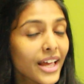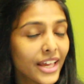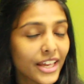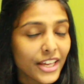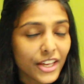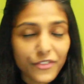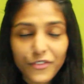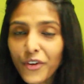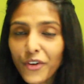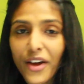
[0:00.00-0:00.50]

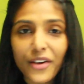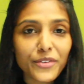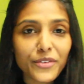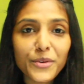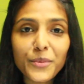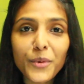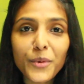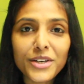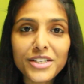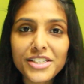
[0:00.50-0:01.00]
If you
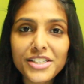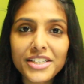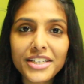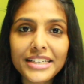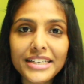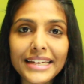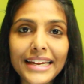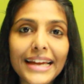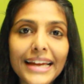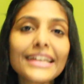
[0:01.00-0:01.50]
haven't watched
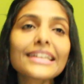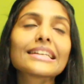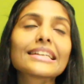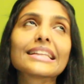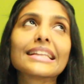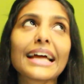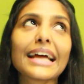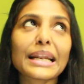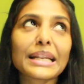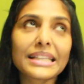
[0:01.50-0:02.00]
it yet,
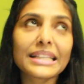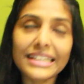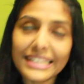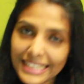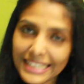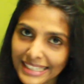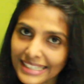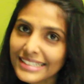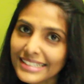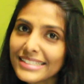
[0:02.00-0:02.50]
then the
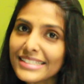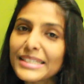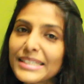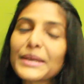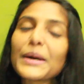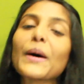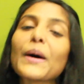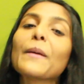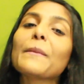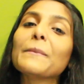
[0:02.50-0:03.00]
link is
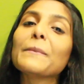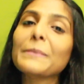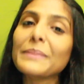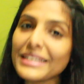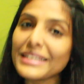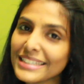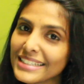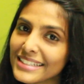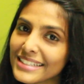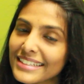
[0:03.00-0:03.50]
here.
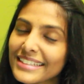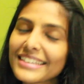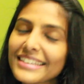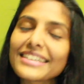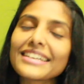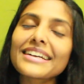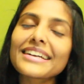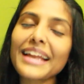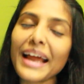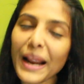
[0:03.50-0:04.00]
Please click
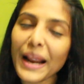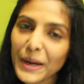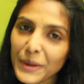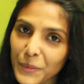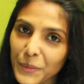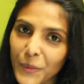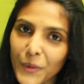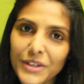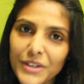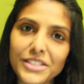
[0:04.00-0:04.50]
it
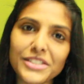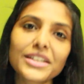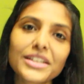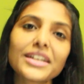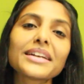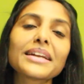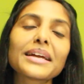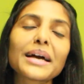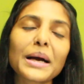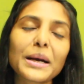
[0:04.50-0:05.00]
and watch
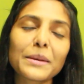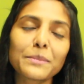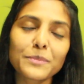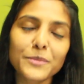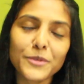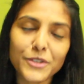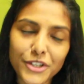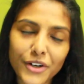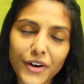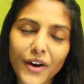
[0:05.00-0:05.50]
it. I'm
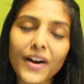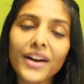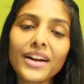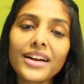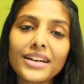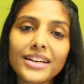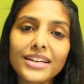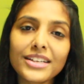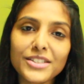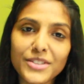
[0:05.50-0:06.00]
sure
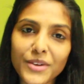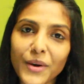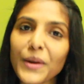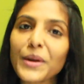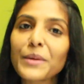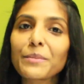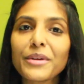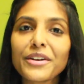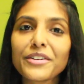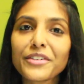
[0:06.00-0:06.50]
it's
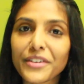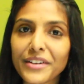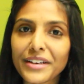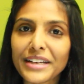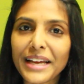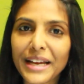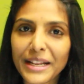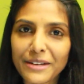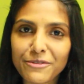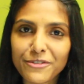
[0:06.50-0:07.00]
gonna be really
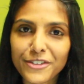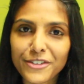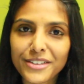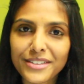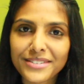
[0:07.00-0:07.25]
helpful.